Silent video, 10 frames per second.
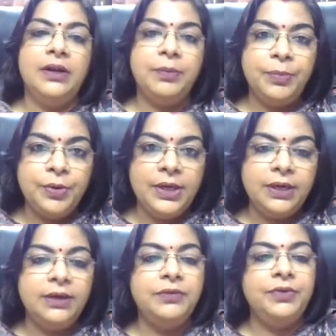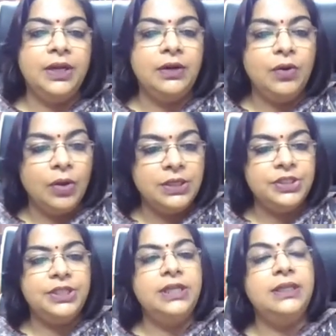reproductive
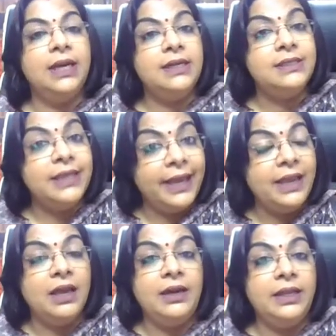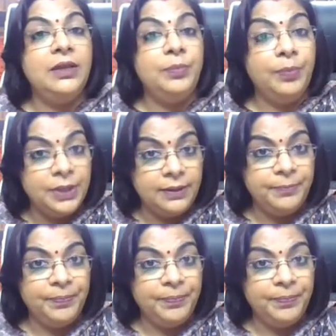technology that is art bill